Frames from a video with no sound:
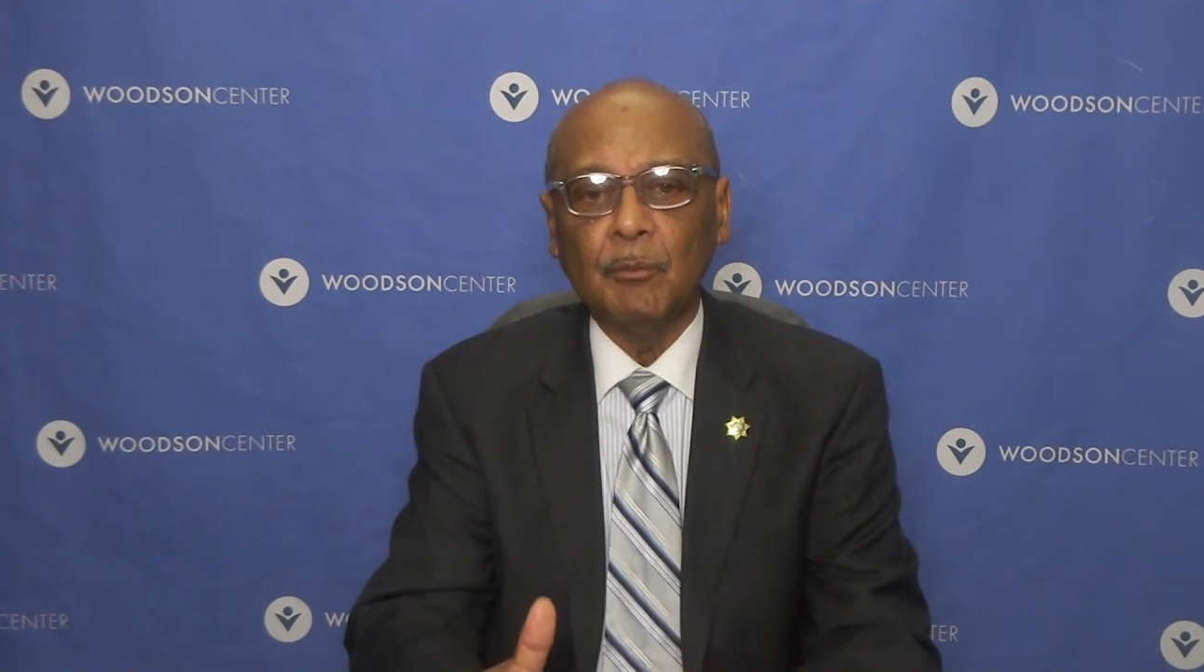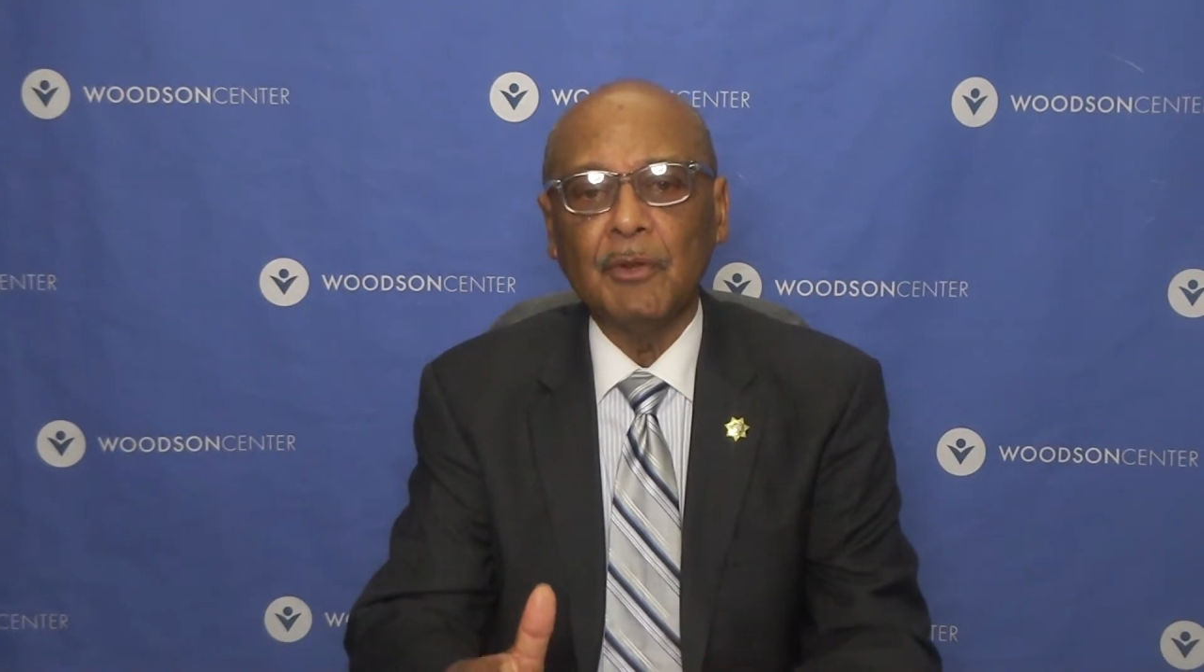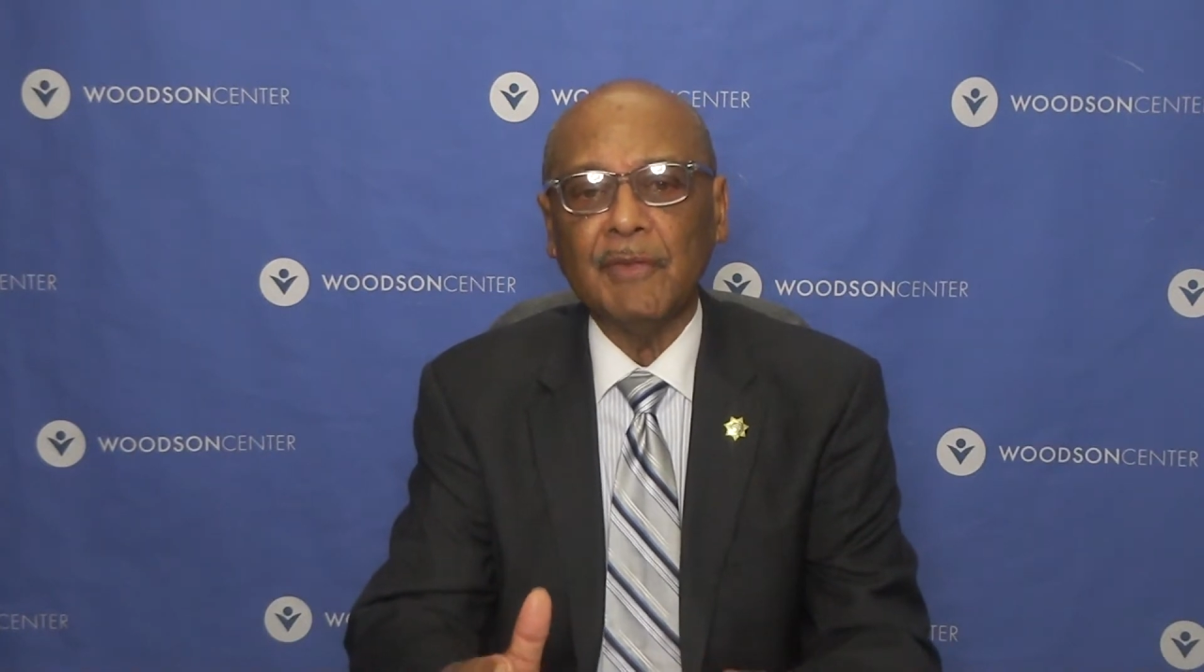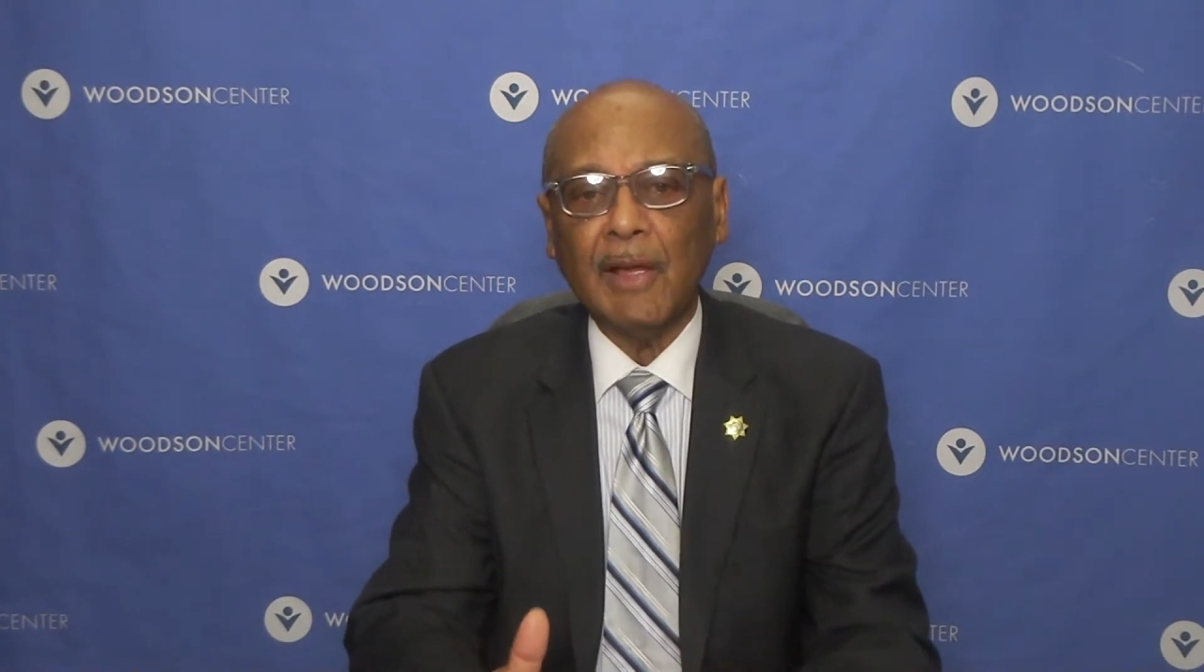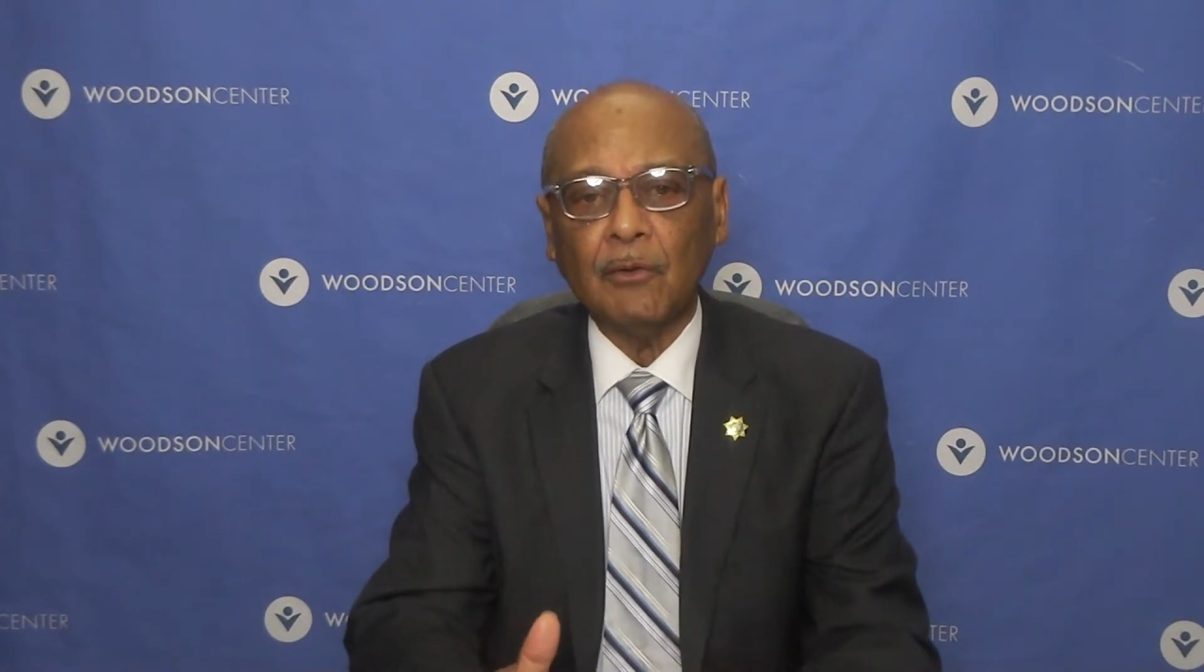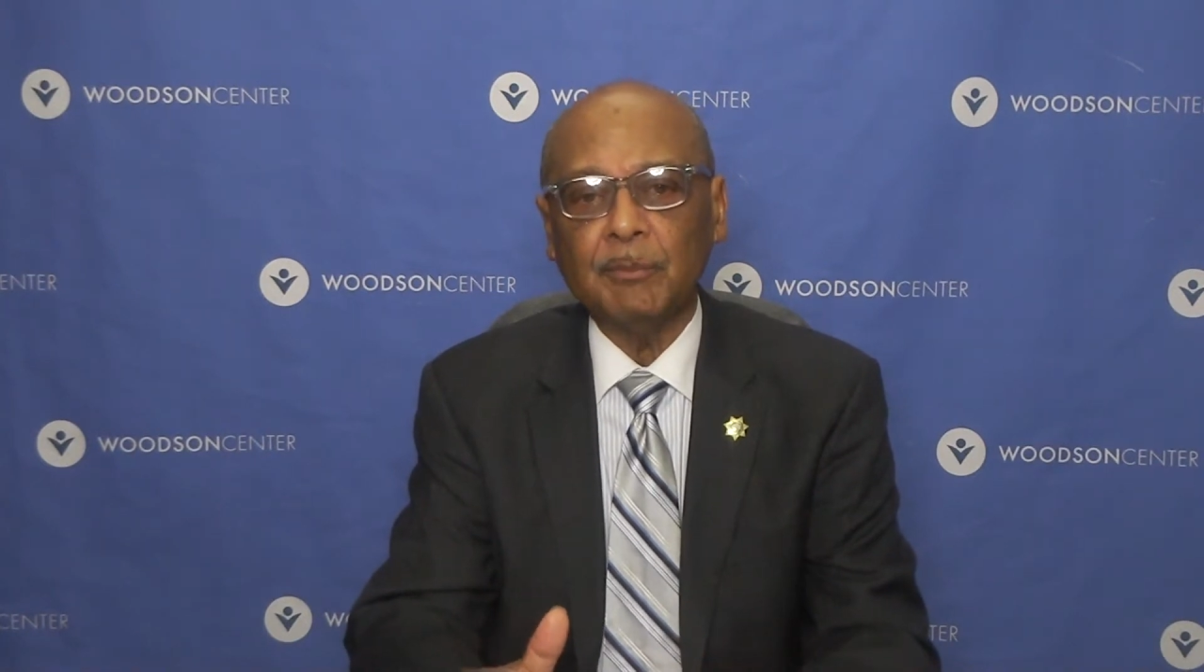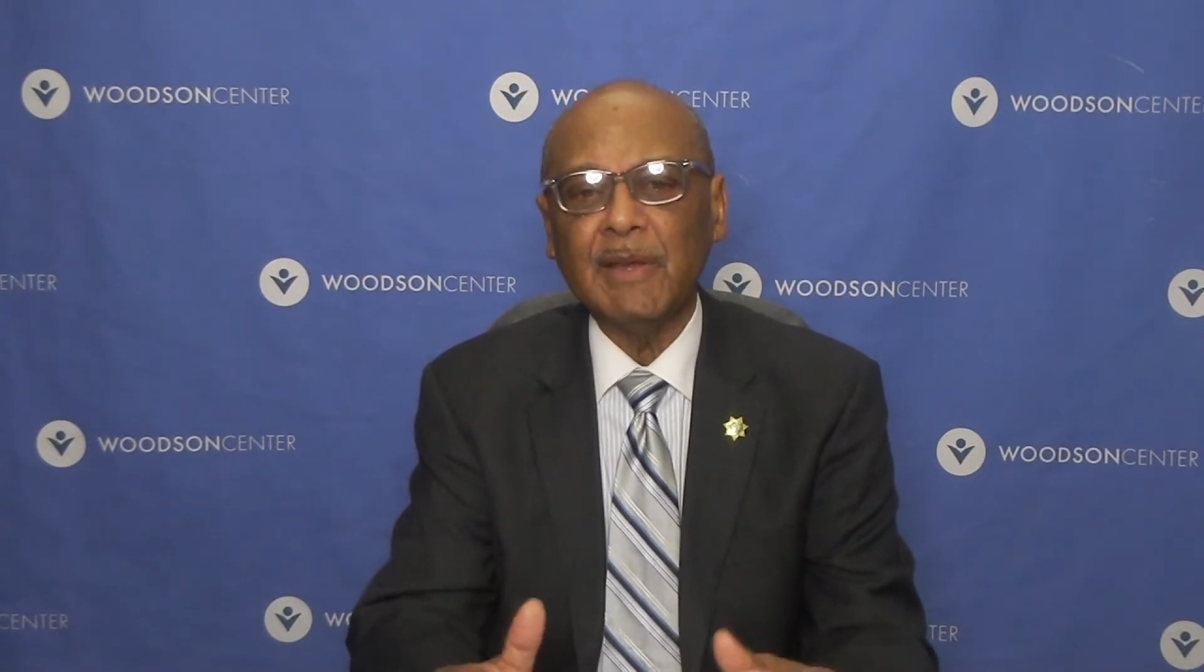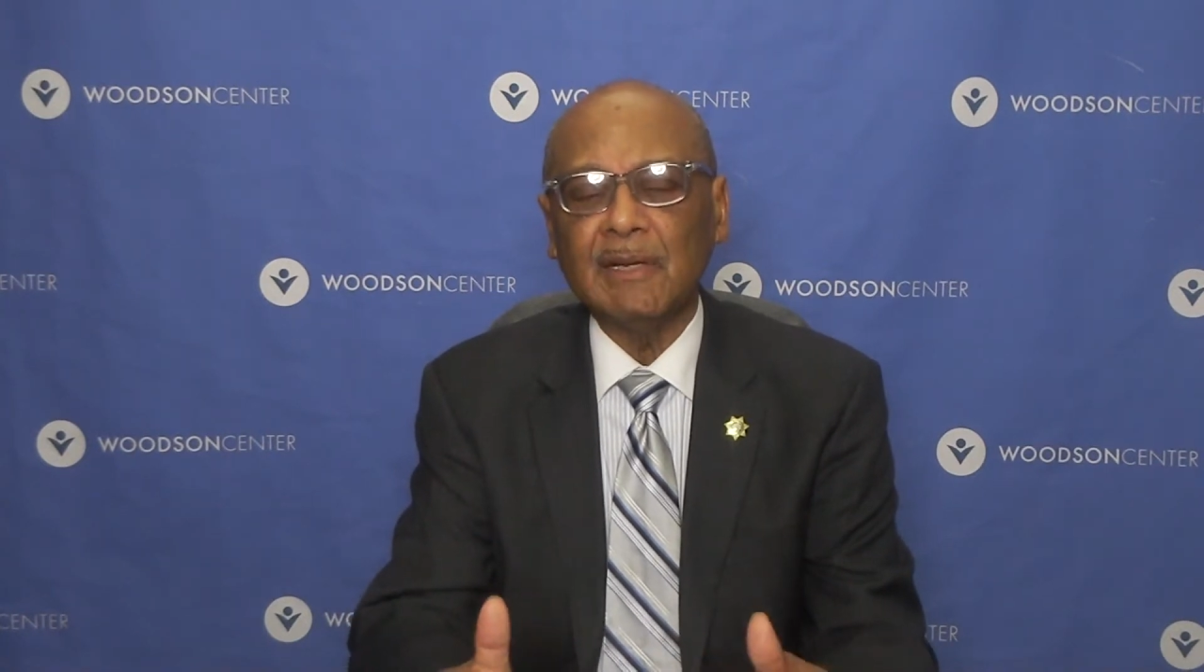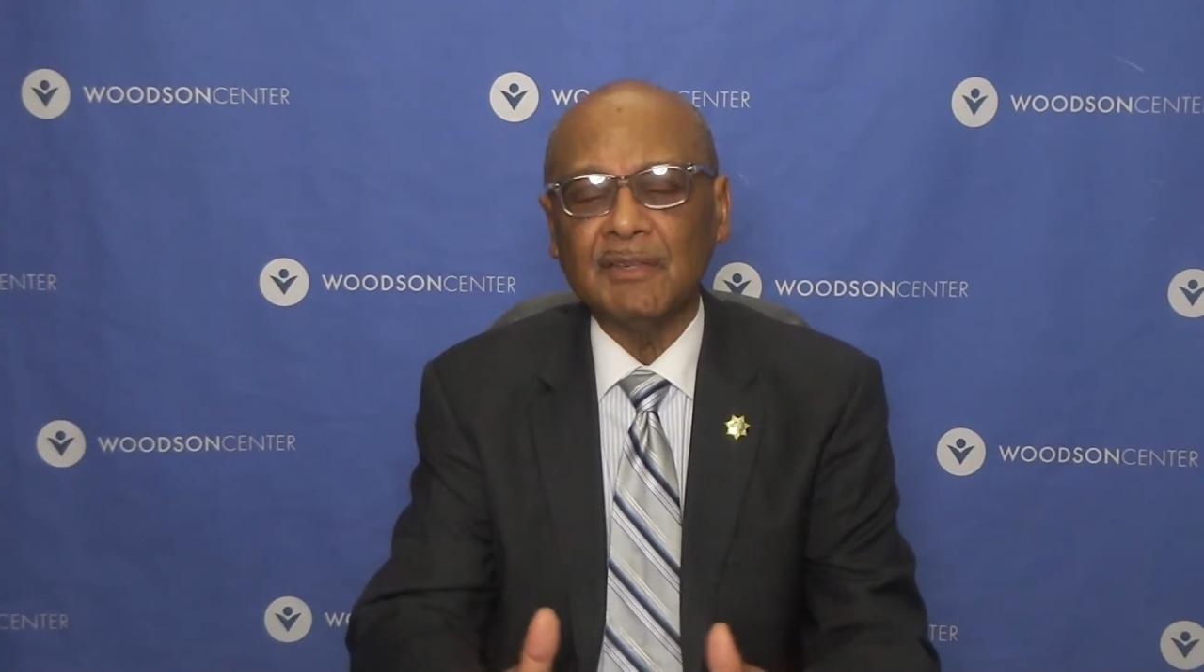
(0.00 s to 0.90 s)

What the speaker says: without being